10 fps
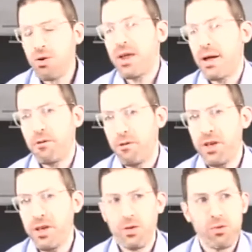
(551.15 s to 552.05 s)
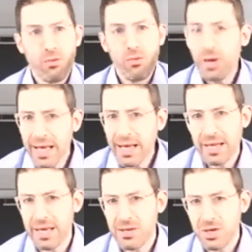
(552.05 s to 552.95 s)
that I feel
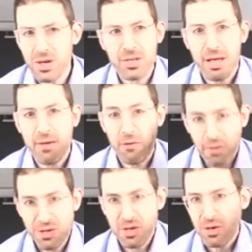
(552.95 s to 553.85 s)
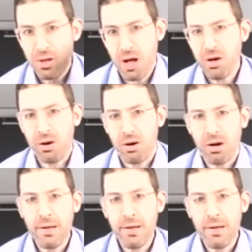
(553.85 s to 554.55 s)
really is just a physical hunger.